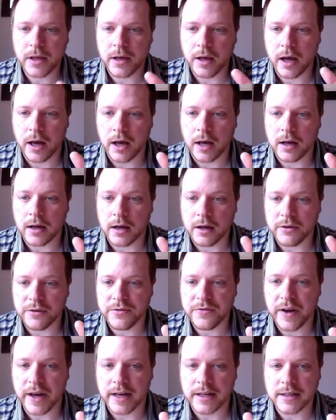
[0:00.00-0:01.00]

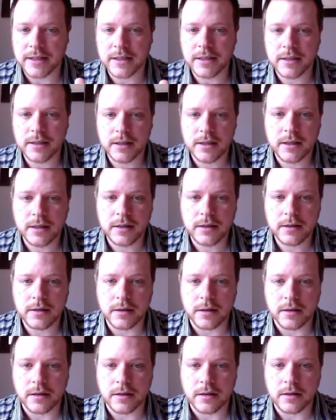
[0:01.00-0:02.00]
affect
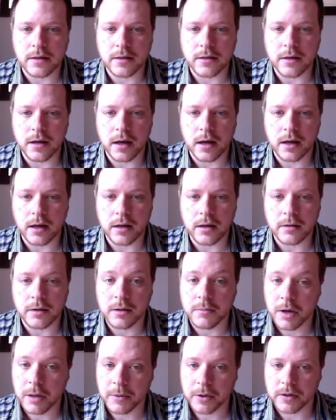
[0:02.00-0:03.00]
the
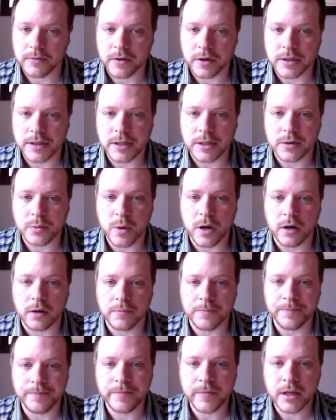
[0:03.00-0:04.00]
mobile device as well.
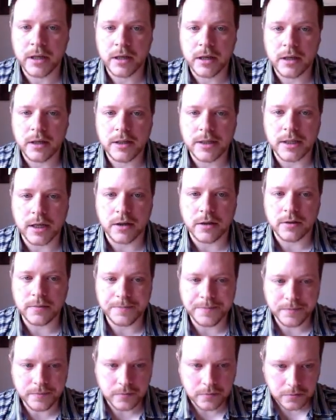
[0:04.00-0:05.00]
So
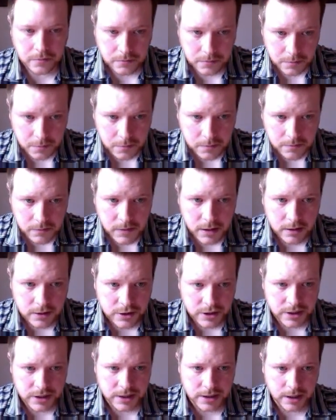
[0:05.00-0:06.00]

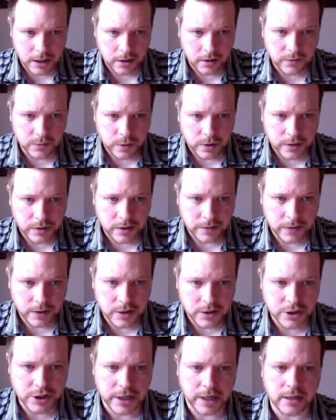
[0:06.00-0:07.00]
just to start off with, if I
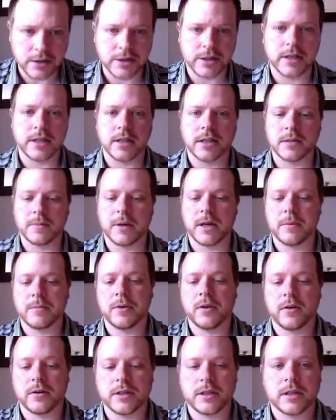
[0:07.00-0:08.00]
just change the display
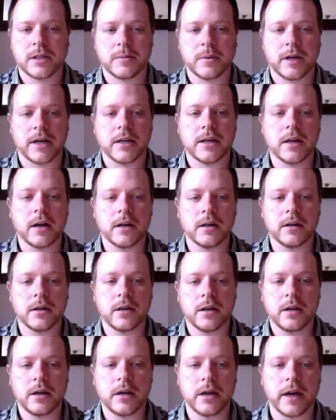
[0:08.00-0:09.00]
block to display none,
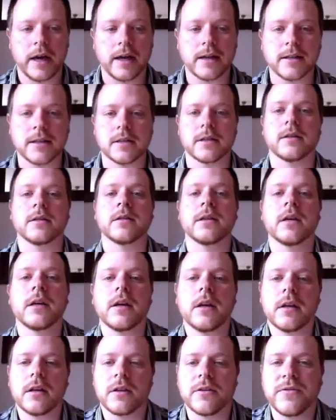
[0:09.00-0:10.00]
hit enter,
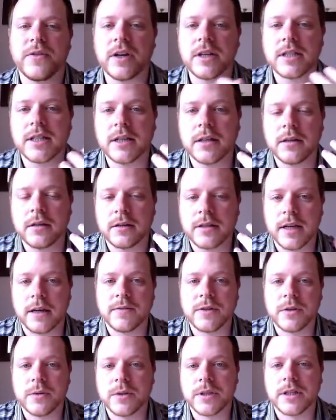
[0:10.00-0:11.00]
the first thing that
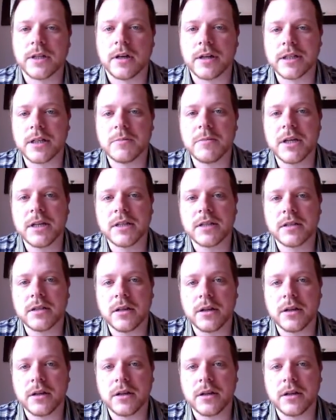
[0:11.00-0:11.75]
DevTools is asking me is